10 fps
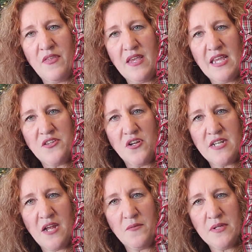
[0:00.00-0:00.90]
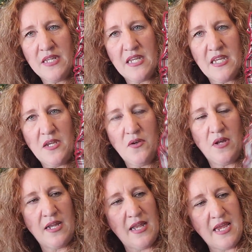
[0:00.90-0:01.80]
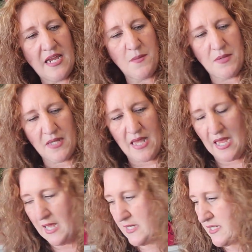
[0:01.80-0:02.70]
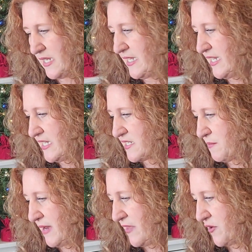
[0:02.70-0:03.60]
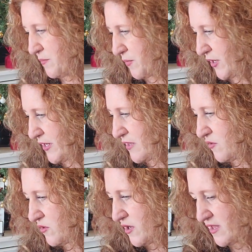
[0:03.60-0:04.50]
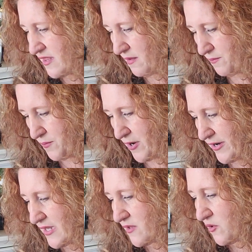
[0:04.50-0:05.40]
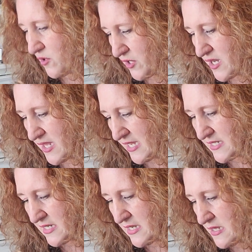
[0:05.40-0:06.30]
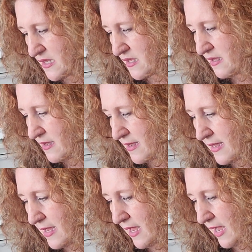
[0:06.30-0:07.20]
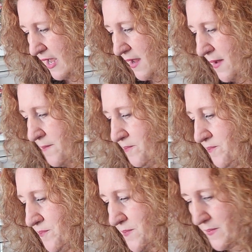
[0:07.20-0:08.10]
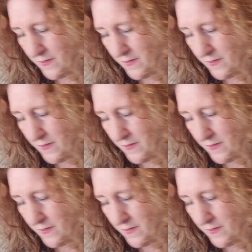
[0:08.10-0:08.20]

I think he turned out really cute. I like him a lot. I need to get to my other Prairie Schooler Santas. Then